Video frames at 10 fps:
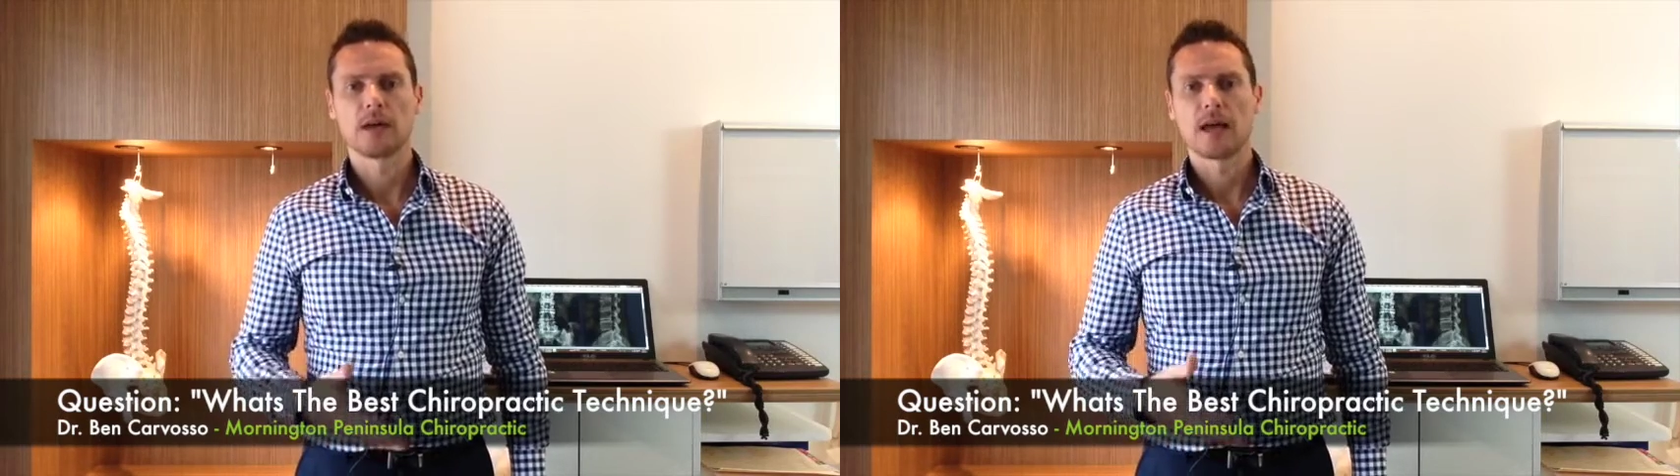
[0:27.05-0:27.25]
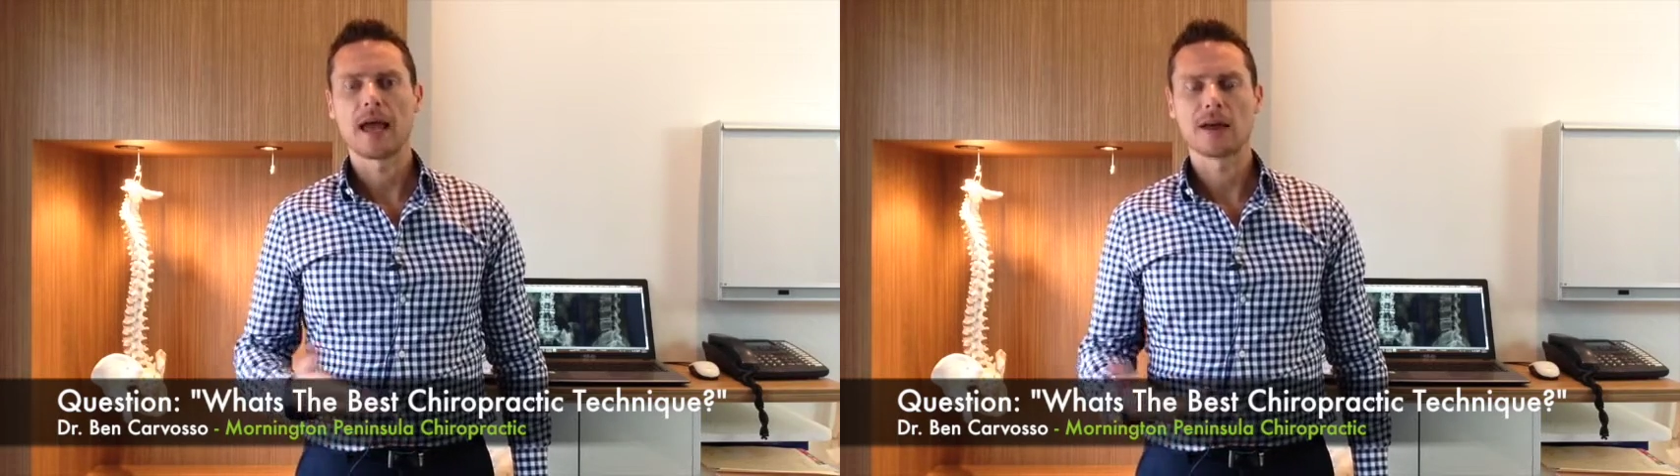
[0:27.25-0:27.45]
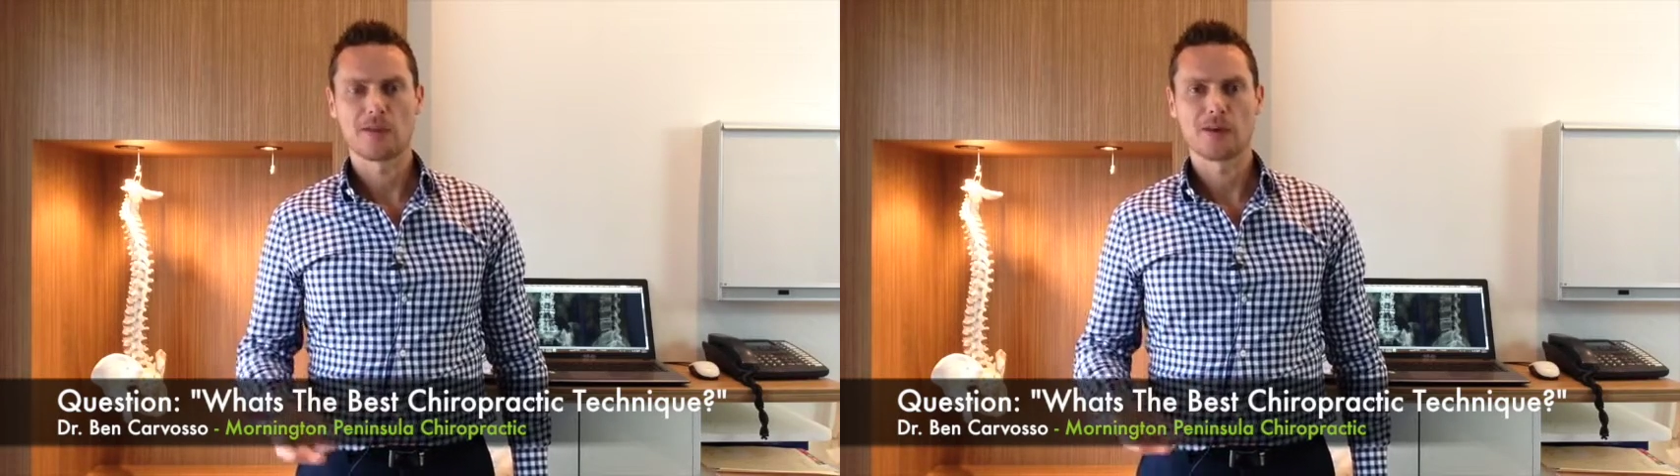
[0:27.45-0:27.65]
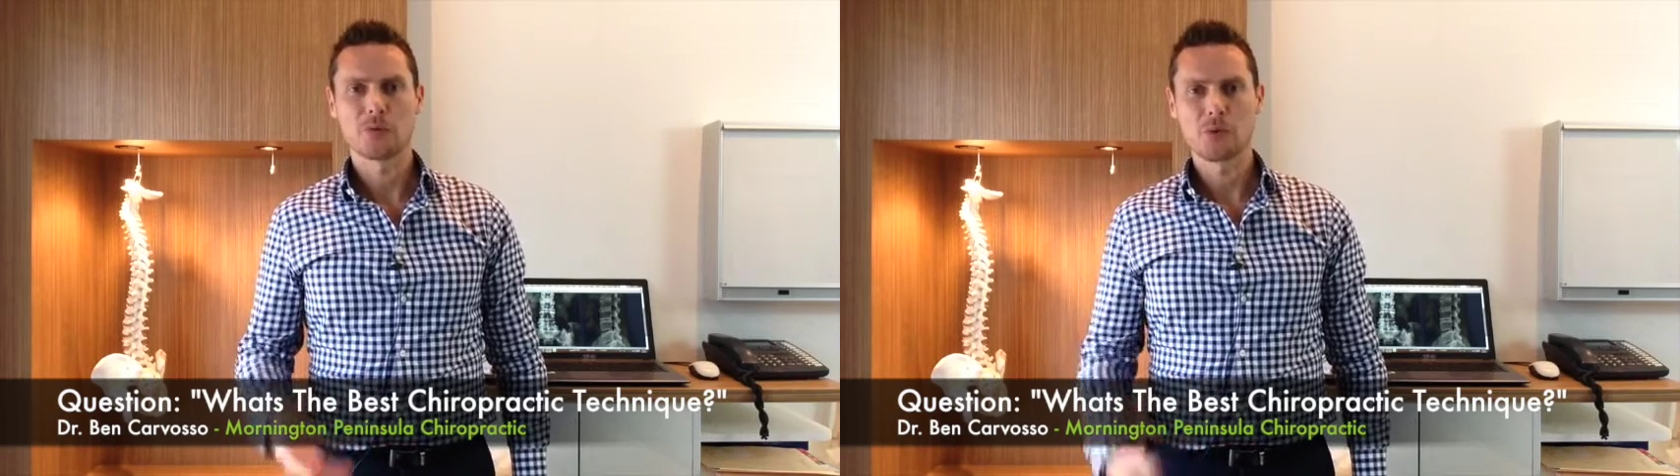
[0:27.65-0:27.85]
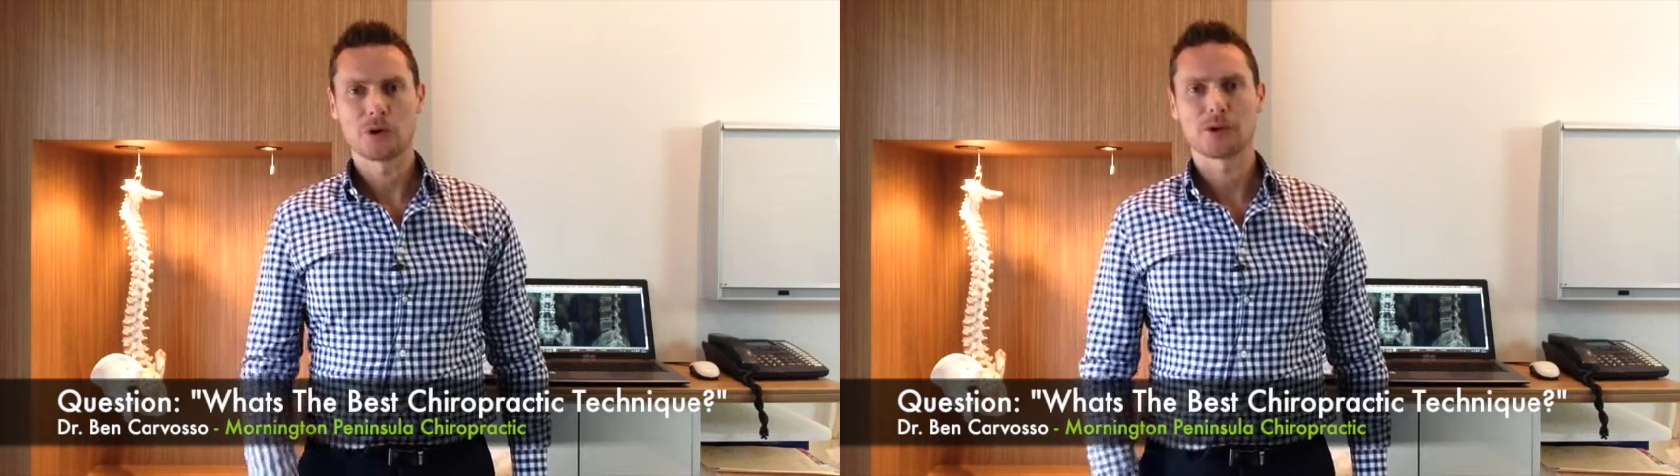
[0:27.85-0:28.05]
how do they
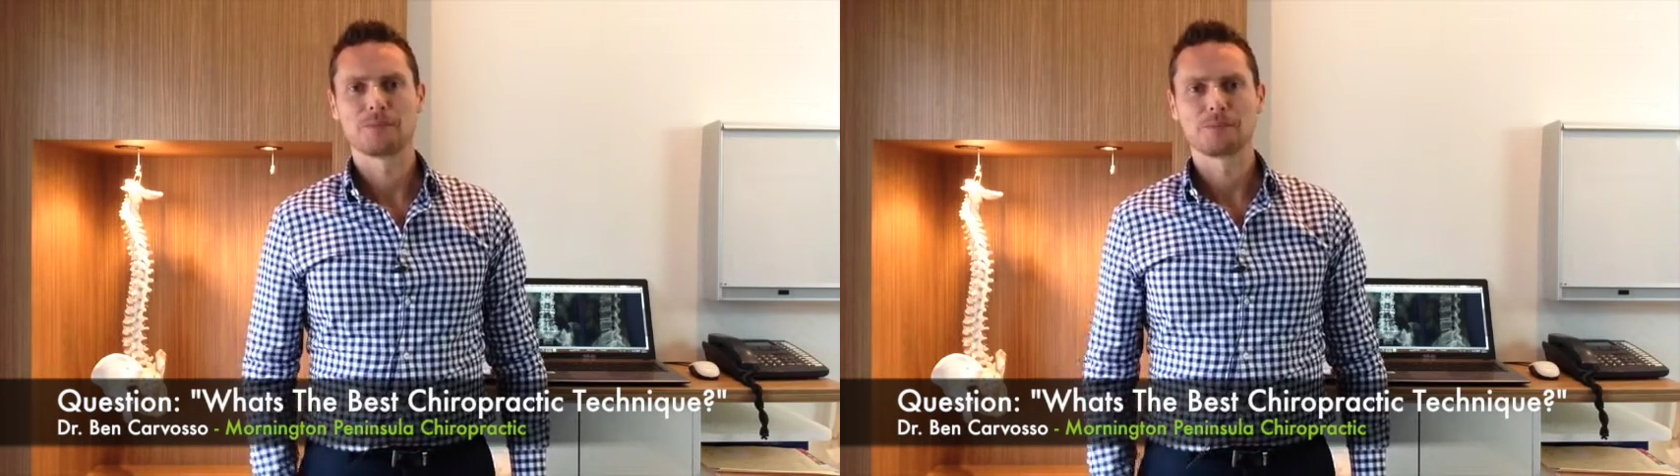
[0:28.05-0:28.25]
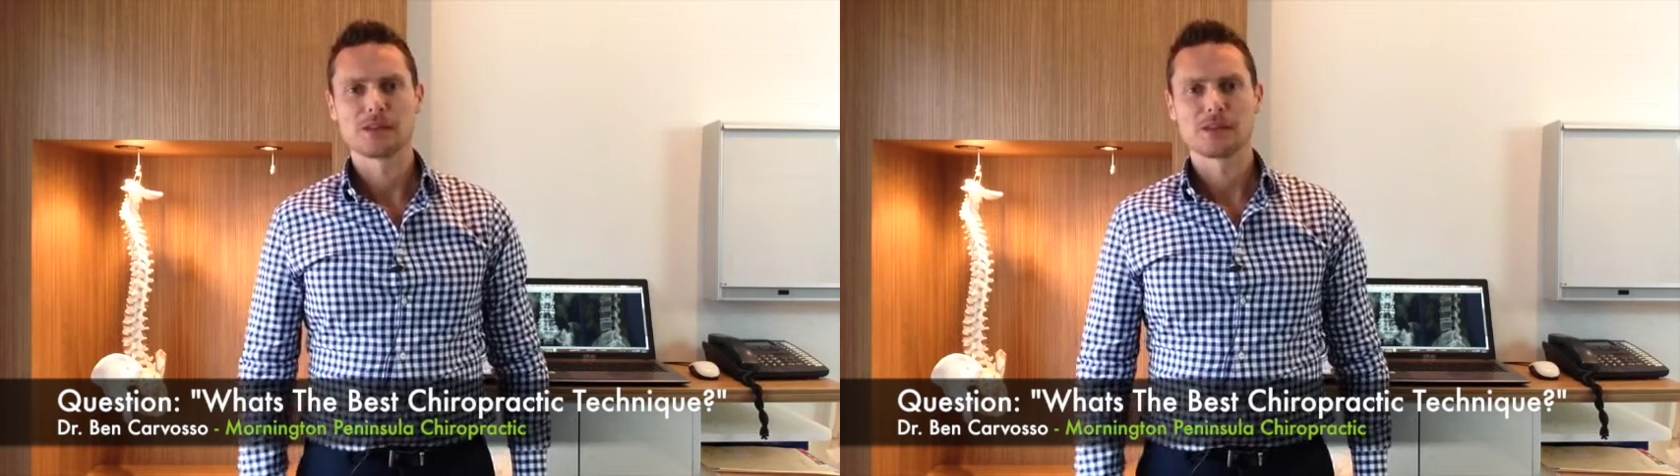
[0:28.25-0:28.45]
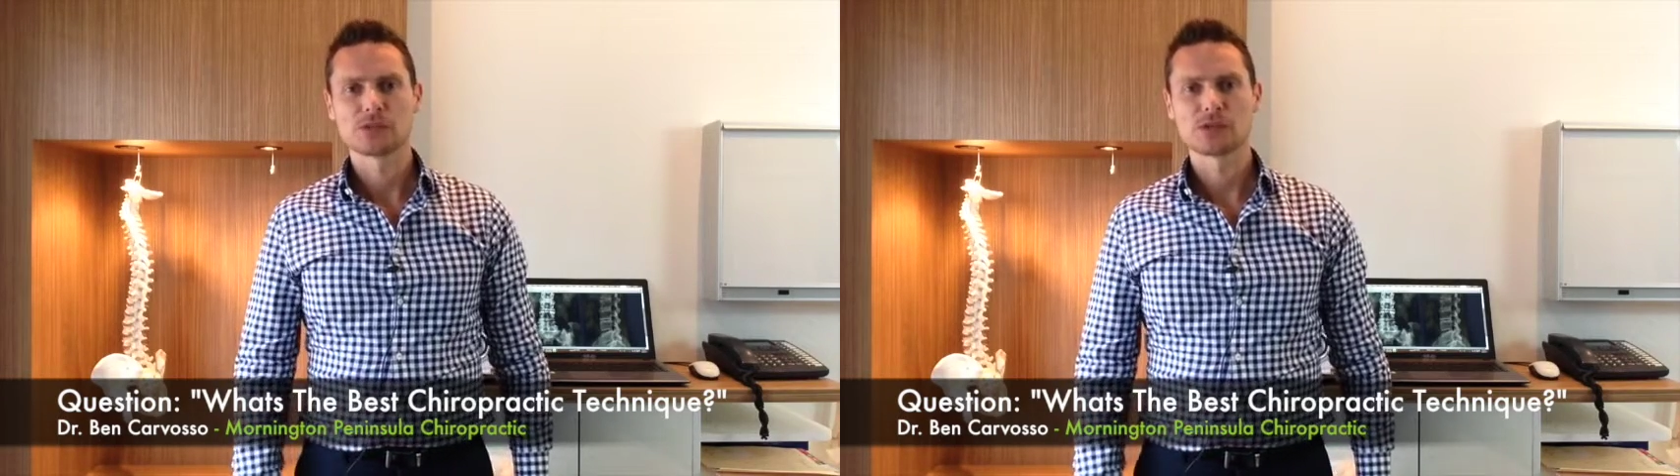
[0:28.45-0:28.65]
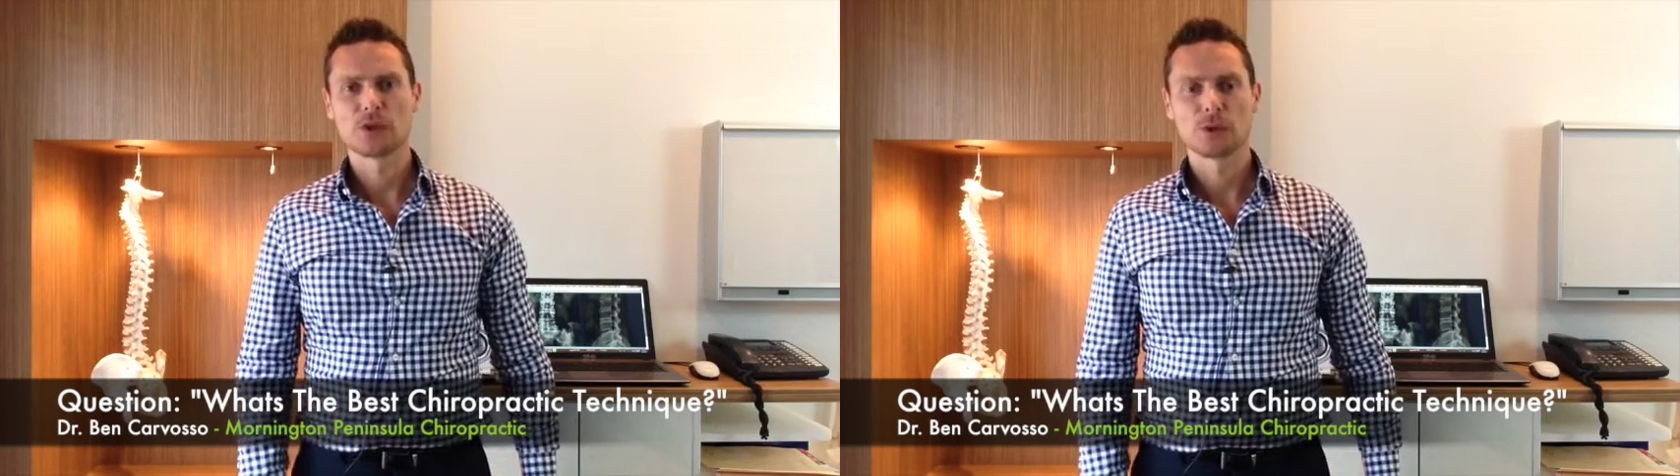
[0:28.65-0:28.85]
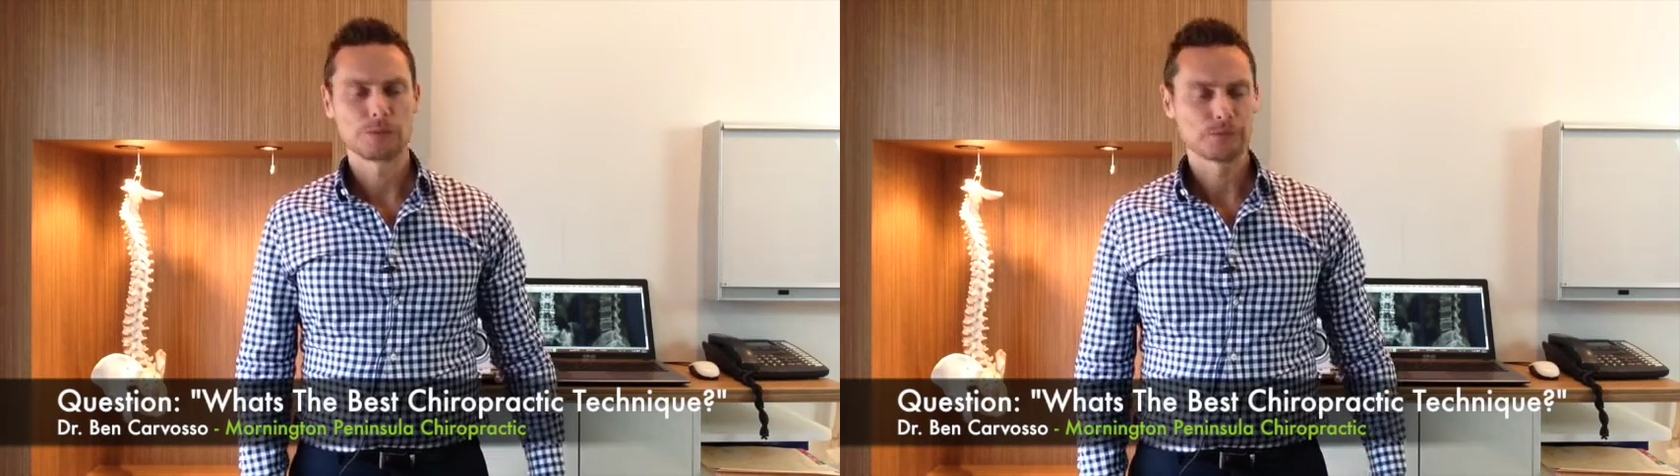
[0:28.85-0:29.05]
work. So